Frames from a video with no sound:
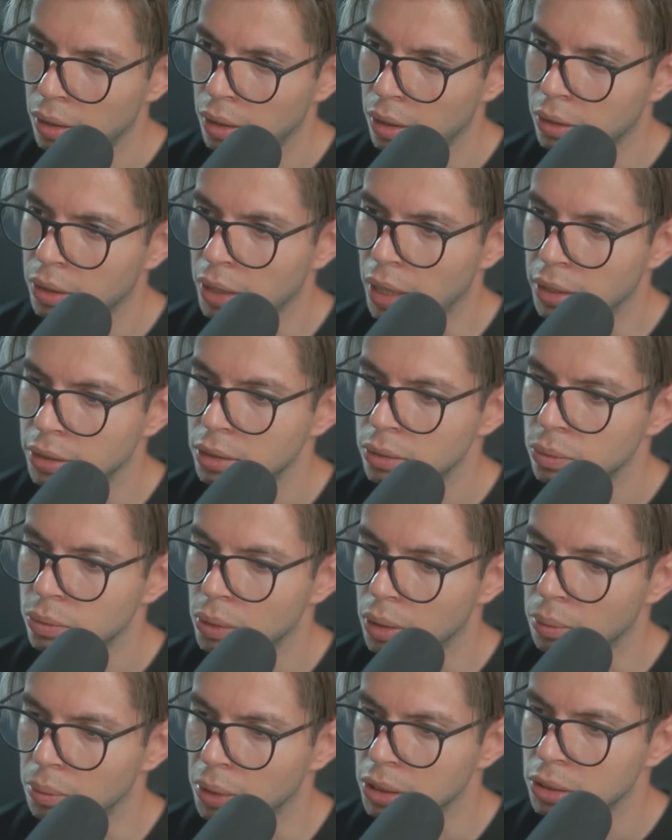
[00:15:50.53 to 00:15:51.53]
Okay, I just
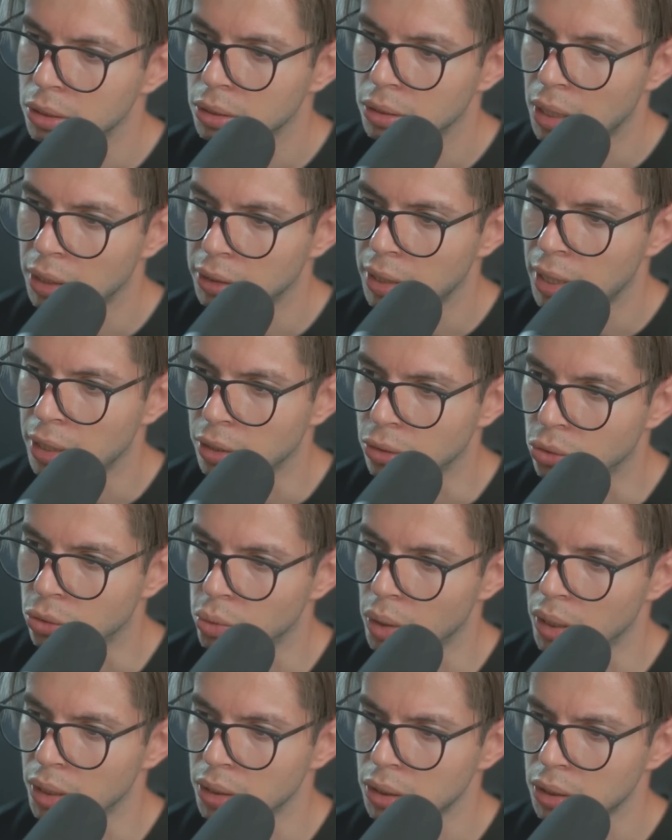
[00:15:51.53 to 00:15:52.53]
want to mention that that
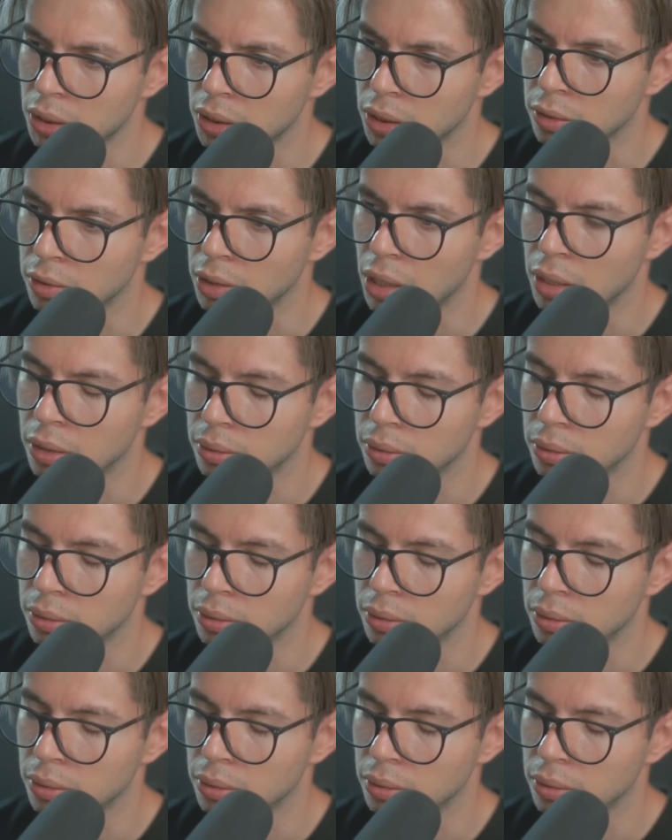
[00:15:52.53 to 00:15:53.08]
dress is